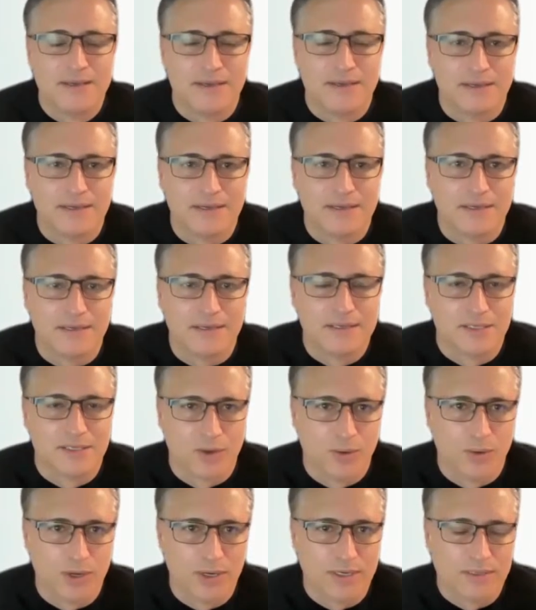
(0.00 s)
and
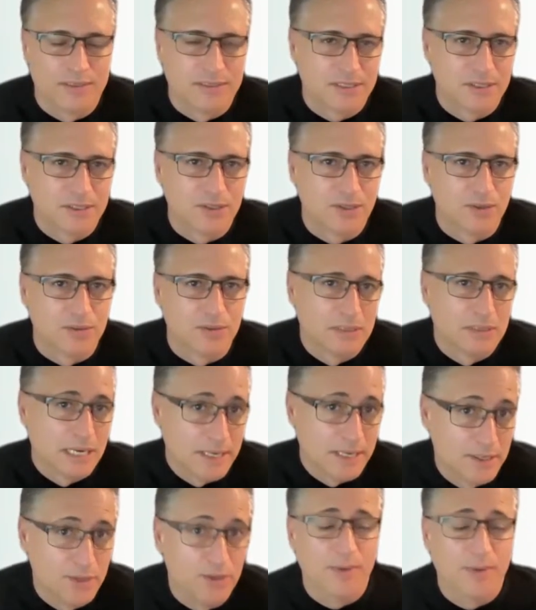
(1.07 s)
so on. So I
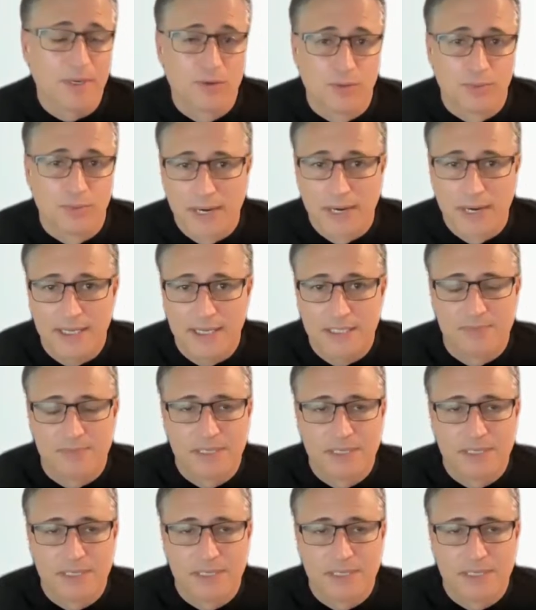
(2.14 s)
knew about Kubernetes,